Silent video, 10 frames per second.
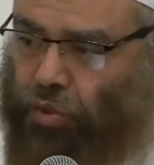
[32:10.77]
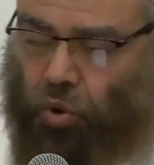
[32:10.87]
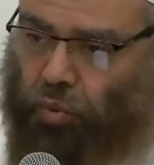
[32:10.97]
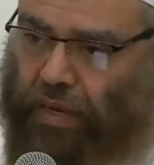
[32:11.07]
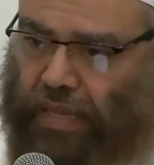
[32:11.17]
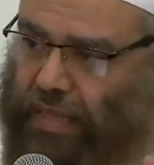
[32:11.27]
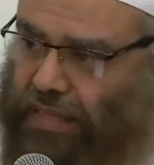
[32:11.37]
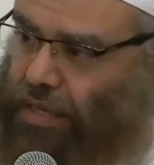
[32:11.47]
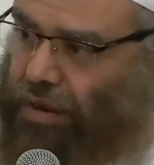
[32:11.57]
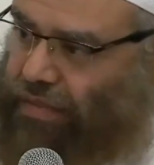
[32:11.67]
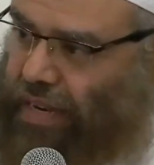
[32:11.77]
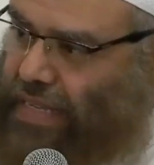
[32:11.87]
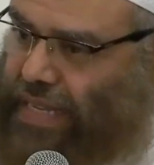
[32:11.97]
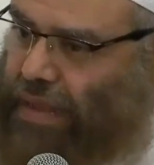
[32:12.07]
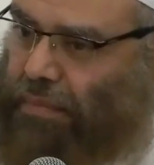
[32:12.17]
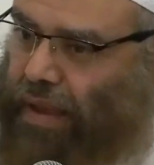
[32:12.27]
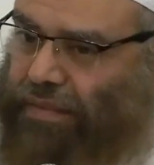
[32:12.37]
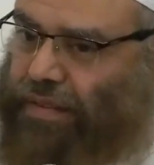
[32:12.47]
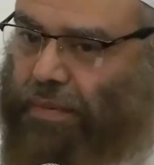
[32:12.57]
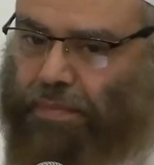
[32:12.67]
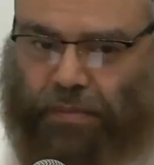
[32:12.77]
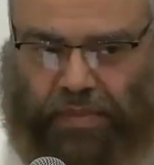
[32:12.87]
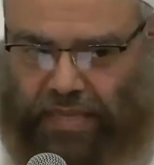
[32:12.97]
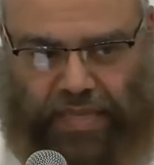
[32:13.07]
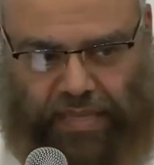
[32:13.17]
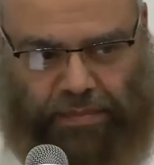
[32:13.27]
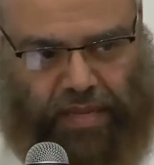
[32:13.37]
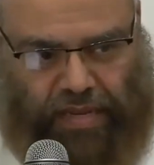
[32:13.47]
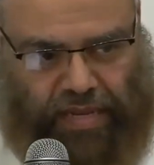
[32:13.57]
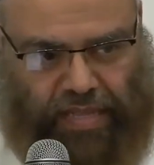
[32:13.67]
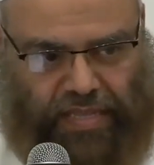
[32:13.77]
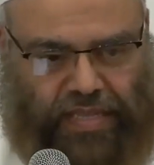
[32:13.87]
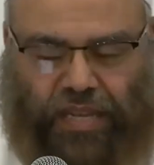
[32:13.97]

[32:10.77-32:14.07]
No one in the deen of Islam ever permitted something like this.